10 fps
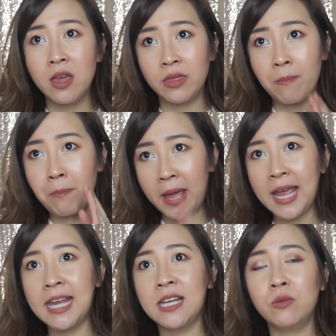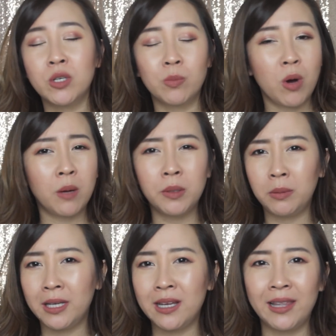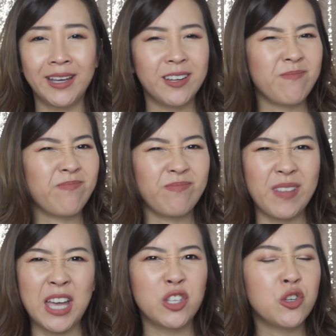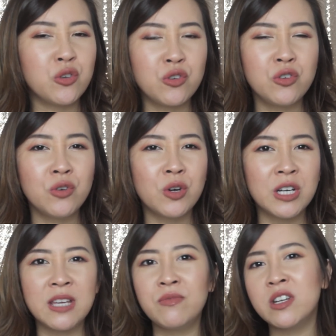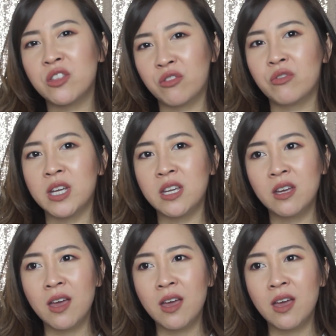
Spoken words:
the pain was probably like a 2 or even a 3.